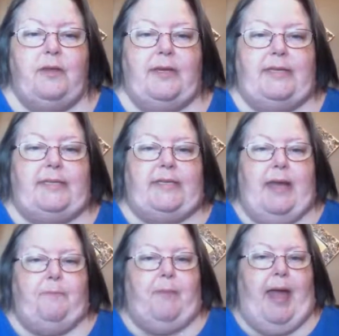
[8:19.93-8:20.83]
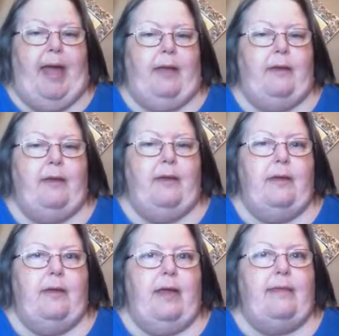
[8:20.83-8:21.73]
He stepped back,
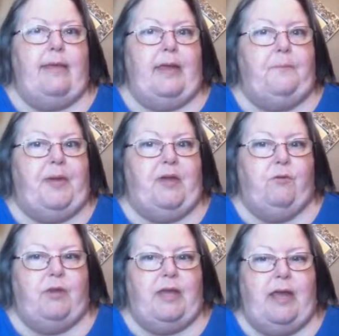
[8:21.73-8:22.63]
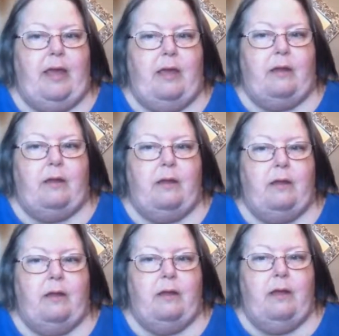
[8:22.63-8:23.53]
and they appeared again.
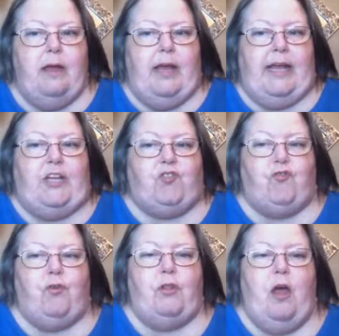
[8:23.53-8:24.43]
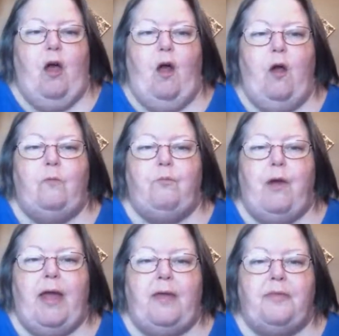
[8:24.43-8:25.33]
He drew a long
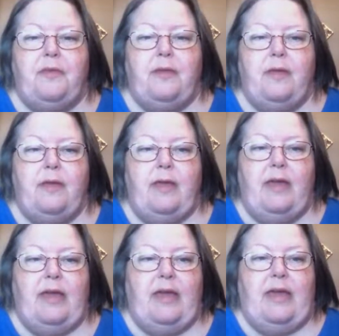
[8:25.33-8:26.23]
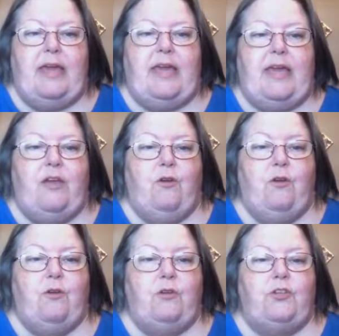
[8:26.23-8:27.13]
breath.
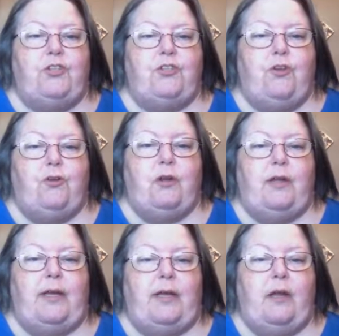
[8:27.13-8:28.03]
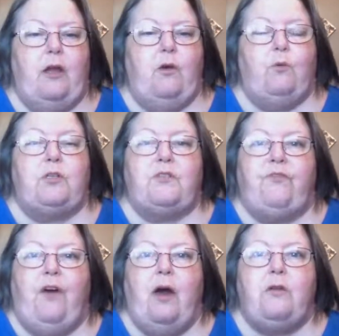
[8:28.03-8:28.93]
Here, certainly, was
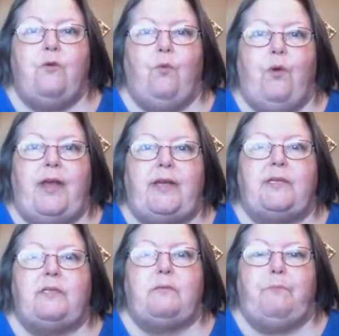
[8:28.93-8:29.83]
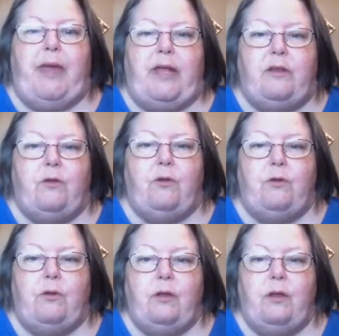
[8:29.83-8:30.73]
Fodder-wing's Spaniard.